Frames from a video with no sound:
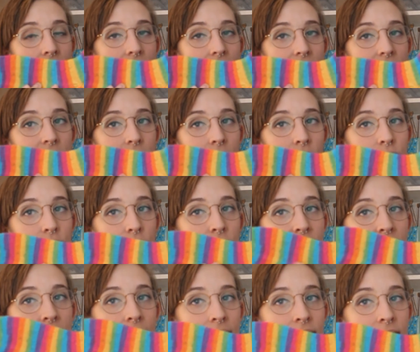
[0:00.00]
And then on
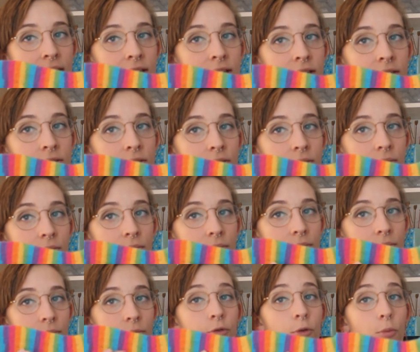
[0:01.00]
Tuesday, I knit
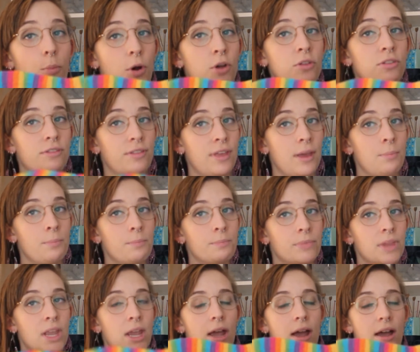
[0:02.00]
for both of them.
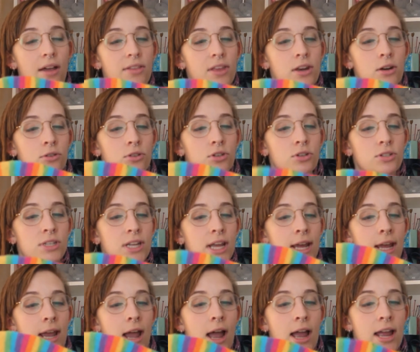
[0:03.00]
And then on
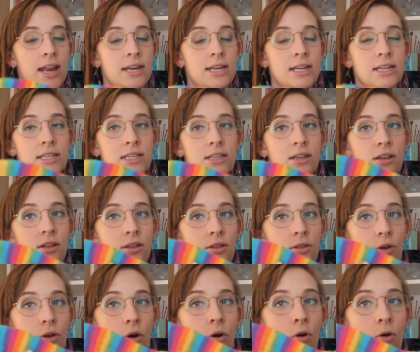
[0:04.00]
Tuesday, I knit
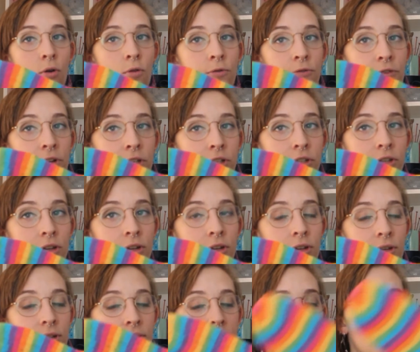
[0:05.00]
the whole foot
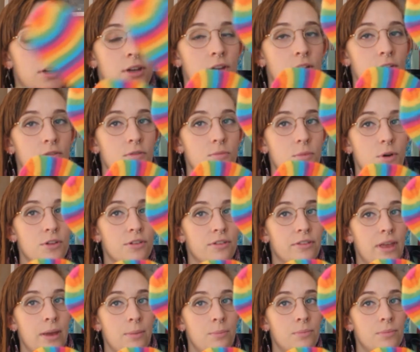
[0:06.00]
for both of
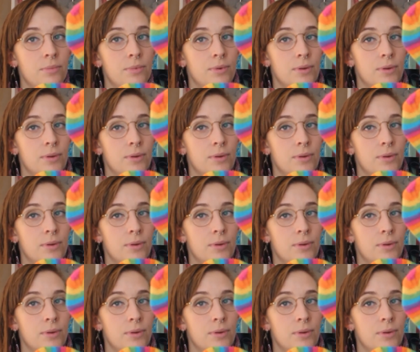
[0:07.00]
them.